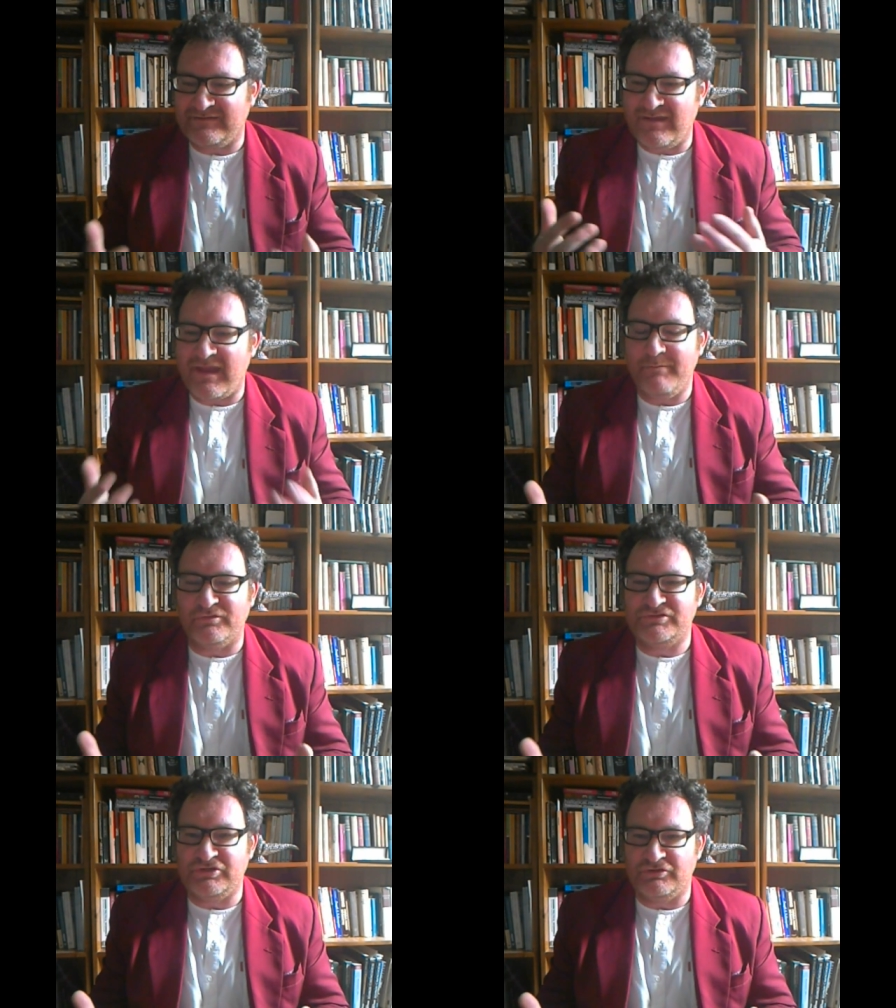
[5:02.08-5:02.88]

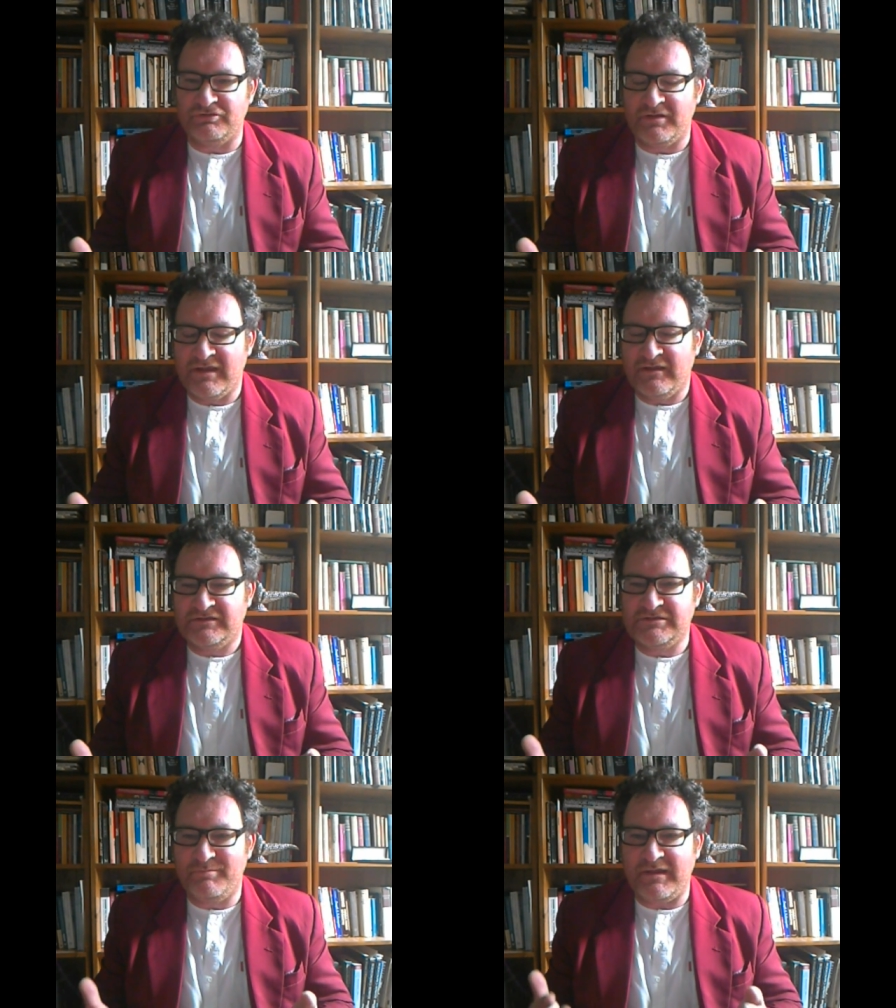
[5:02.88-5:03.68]
enables you
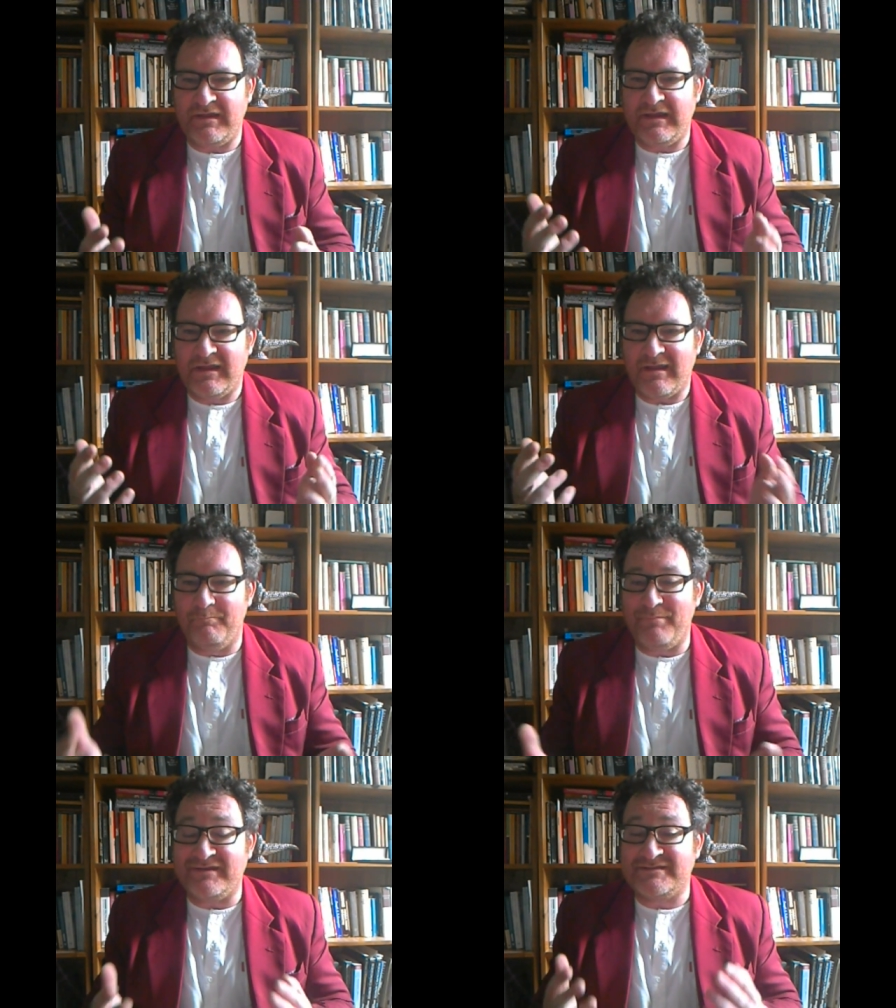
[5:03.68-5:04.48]
to be a
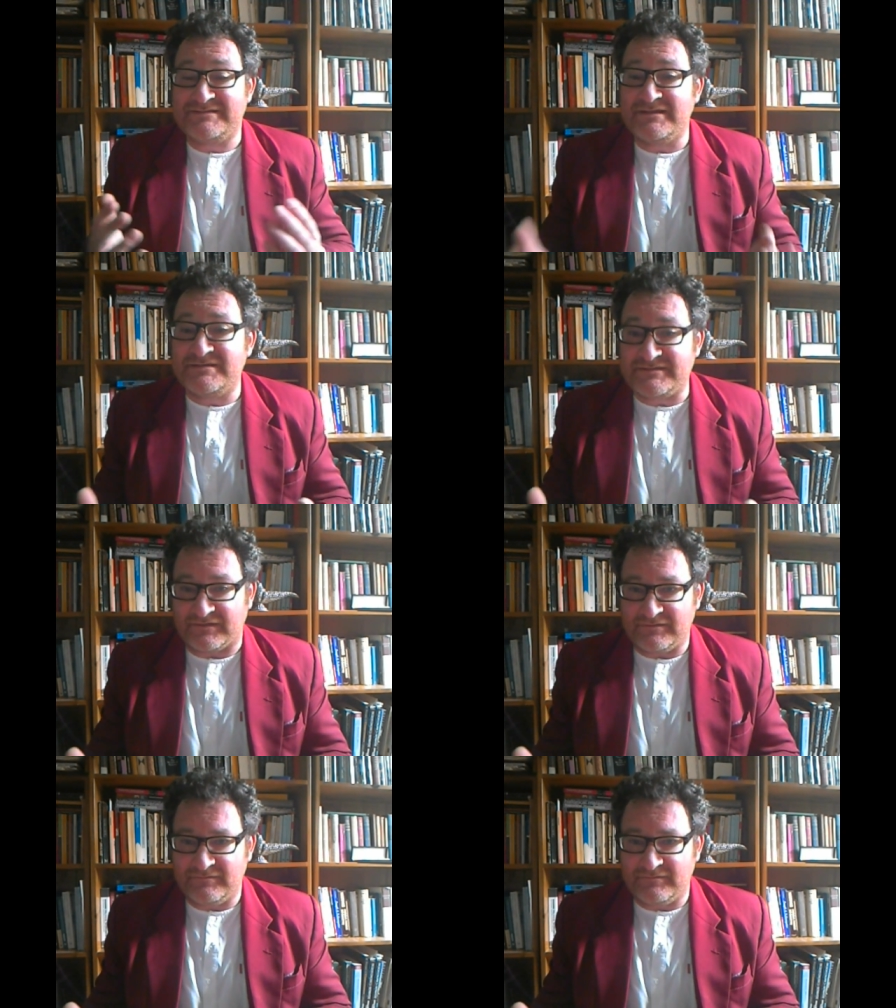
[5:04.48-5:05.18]
better citizen